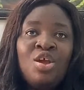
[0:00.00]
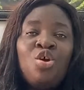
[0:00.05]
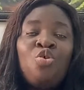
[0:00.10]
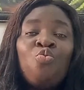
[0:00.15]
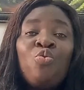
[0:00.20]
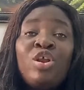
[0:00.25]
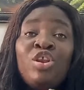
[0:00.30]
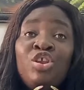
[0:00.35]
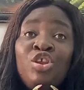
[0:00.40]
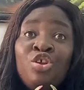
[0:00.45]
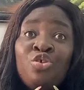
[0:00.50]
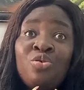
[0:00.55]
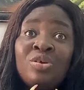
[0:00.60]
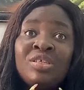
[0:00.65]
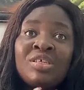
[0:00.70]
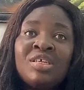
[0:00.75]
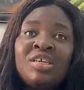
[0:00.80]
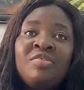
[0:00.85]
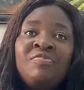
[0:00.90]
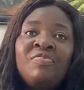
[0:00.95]
when you
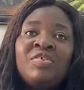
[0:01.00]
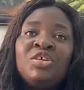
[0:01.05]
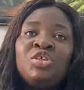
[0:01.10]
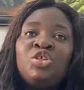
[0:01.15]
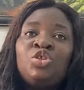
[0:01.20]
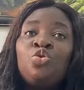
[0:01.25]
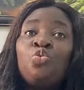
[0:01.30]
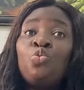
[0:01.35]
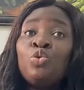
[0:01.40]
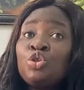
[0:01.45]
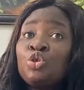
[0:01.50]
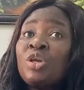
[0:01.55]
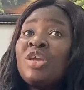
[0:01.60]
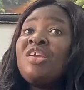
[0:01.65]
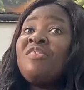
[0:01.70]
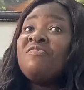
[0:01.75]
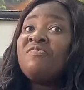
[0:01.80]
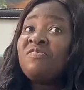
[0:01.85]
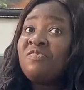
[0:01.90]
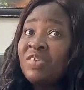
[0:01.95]
as an investor want to
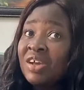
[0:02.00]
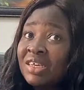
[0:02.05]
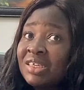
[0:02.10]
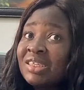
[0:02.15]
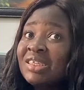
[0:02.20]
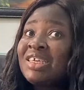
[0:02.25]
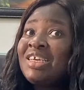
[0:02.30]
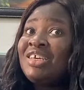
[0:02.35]
invest